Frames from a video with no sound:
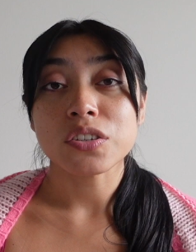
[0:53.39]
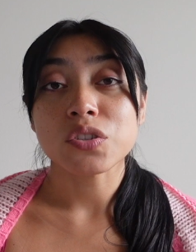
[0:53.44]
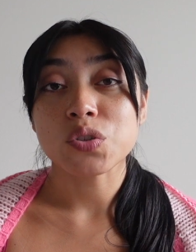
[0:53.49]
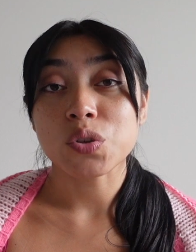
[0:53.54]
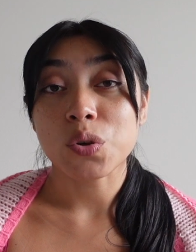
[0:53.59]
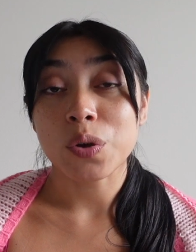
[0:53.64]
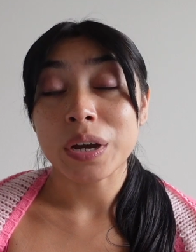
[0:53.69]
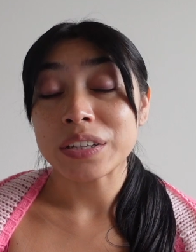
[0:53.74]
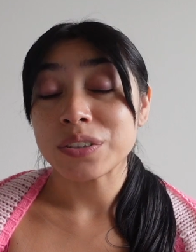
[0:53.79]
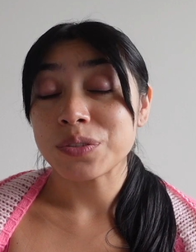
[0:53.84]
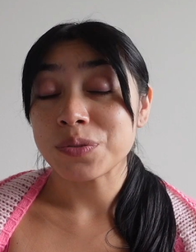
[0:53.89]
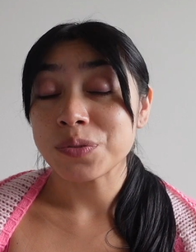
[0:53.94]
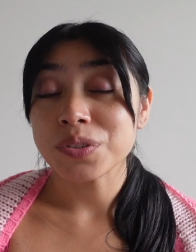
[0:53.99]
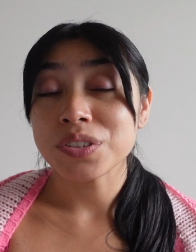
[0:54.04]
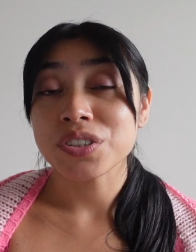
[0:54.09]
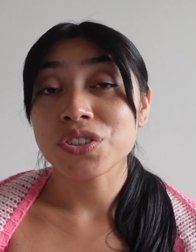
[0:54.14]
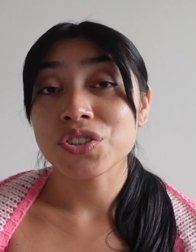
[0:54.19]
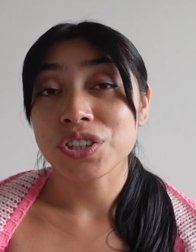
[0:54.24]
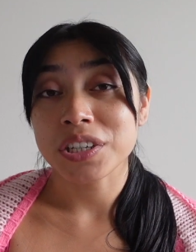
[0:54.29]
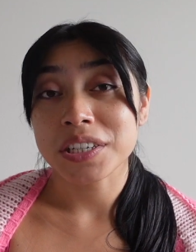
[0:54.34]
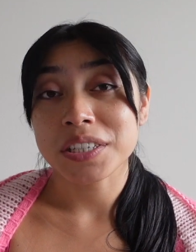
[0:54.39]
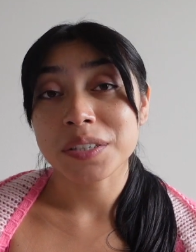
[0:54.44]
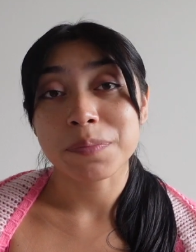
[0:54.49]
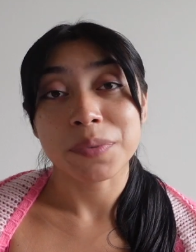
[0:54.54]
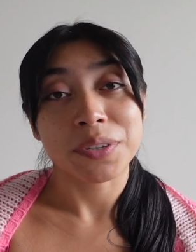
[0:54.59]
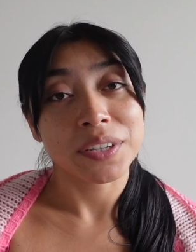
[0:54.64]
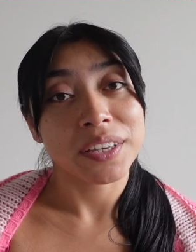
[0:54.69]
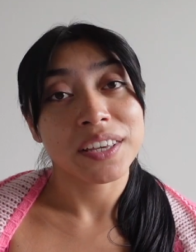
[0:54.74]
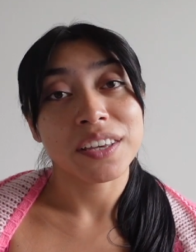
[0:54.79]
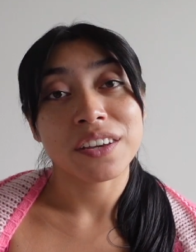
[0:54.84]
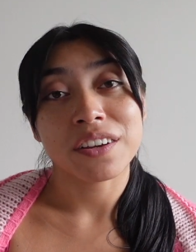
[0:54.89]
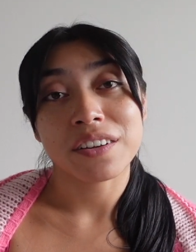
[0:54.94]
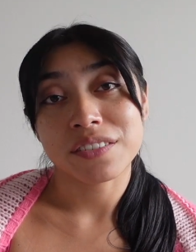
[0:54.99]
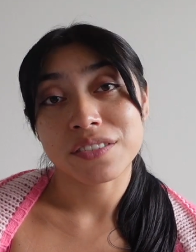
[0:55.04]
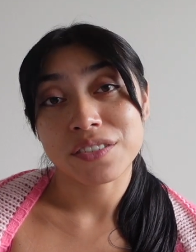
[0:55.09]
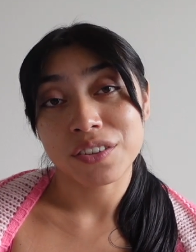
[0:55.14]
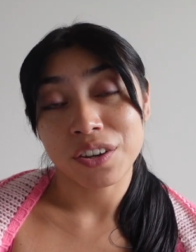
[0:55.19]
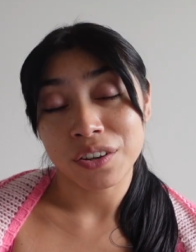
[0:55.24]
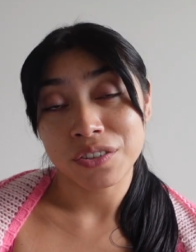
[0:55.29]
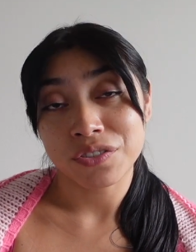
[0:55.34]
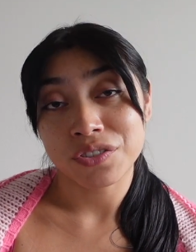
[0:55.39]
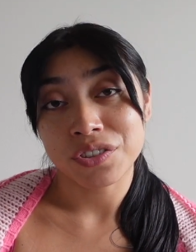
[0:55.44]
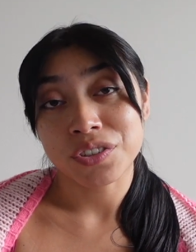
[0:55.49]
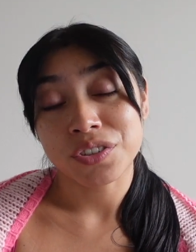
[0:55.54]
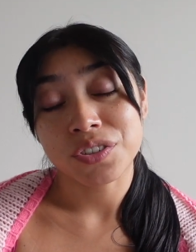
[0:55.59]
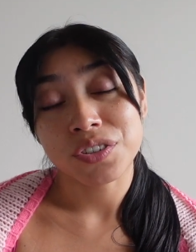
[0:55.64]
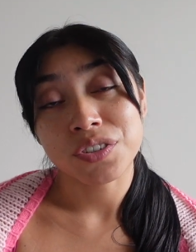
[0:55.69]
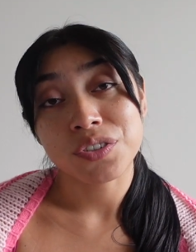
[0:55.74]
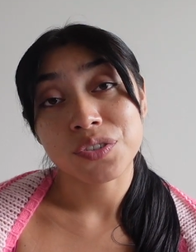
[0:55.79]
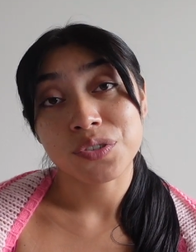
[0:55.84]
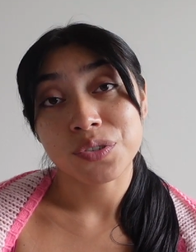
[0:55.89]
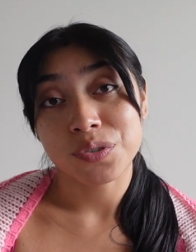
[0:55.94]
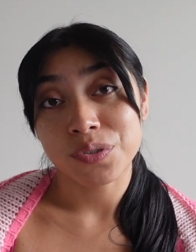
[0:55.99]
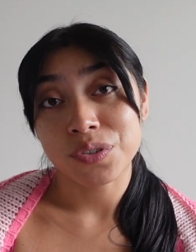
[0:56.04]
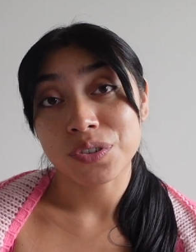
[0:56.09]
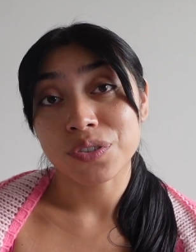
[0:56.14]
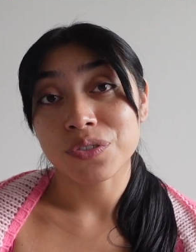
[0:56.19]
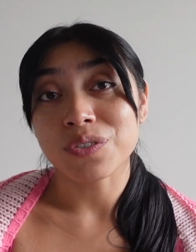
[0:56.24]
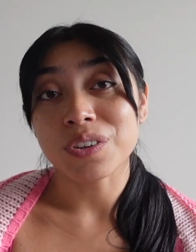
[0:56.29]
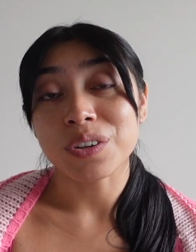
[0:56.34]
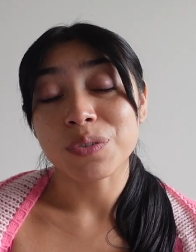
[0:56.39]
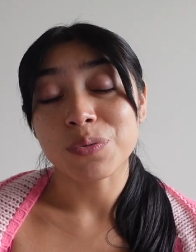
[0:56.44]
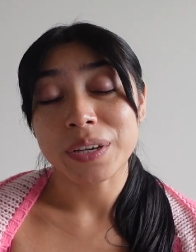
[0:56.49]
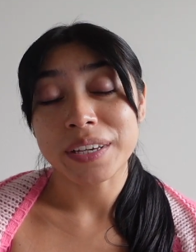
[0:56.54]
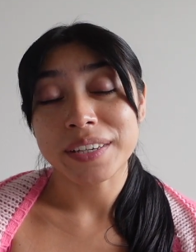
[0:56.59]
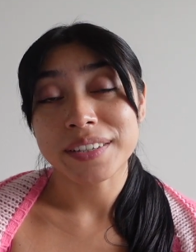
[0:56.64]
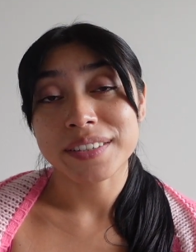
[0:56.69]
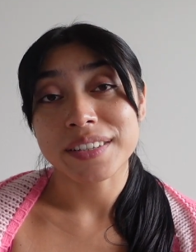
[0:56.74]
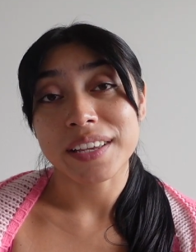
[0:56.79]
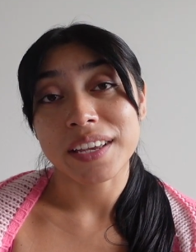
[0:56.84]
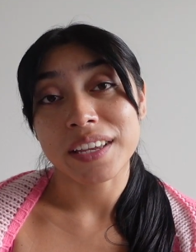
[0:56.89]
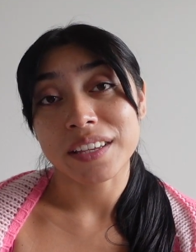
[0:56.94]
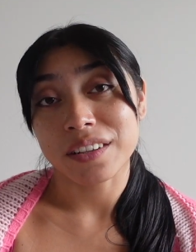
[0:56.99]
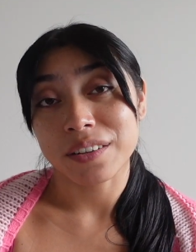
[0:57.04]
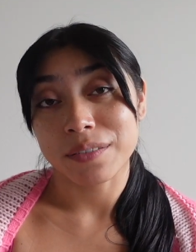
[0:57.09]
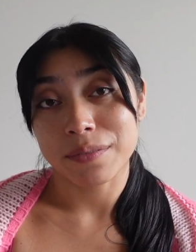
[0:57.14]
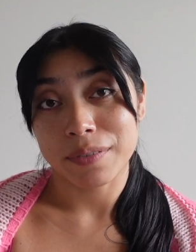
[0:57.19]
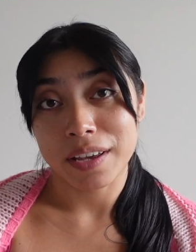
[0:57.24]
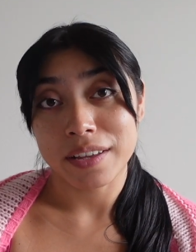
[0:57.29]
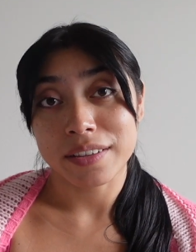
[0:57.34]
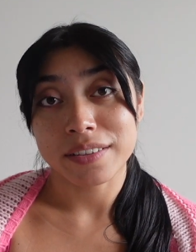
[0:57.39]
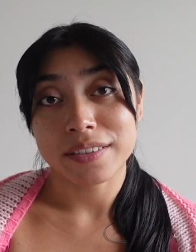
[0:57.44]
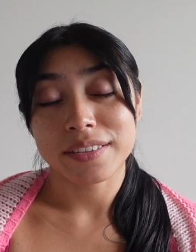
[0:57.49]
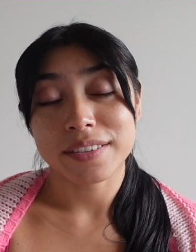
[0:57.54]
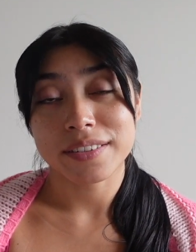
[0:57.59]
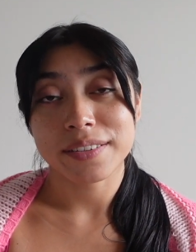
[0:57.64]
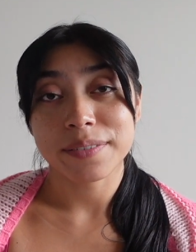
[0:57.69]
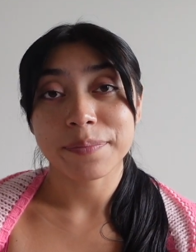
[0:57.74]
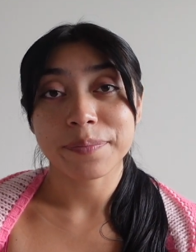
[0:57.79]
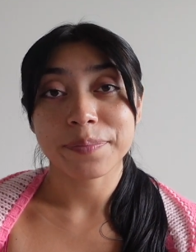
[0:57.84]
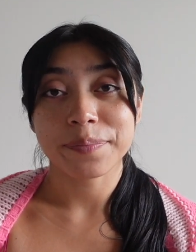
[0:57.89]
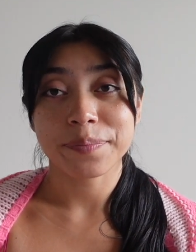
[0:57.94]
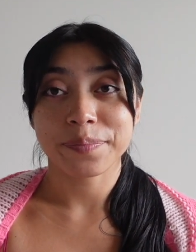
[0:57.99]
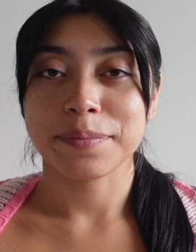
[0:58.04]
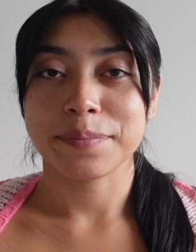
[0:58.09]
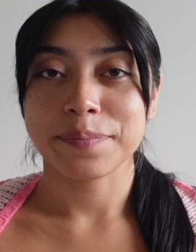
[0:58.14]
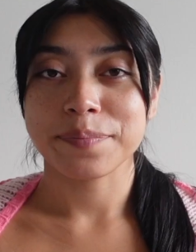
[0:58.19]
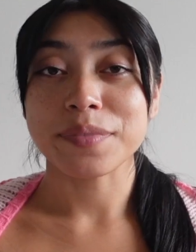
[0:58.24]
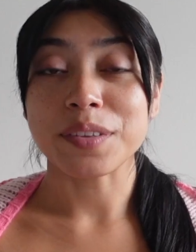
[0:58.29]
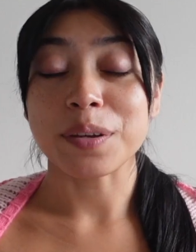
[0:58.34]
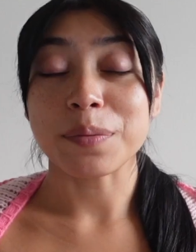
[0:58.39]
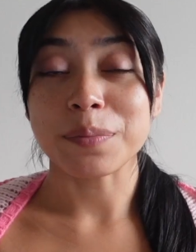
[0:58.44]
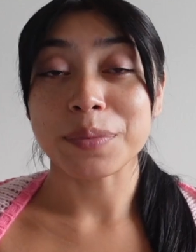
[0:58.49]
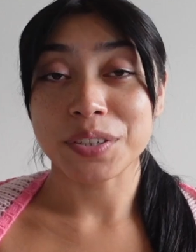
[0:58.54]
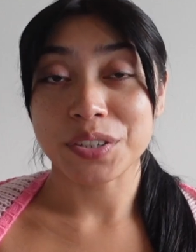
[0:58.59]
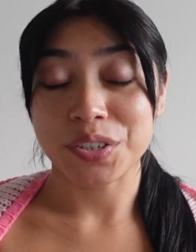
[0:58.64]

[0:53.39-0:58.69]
So I do suggest booking your excursions 2 to 3 weeks in advance. Number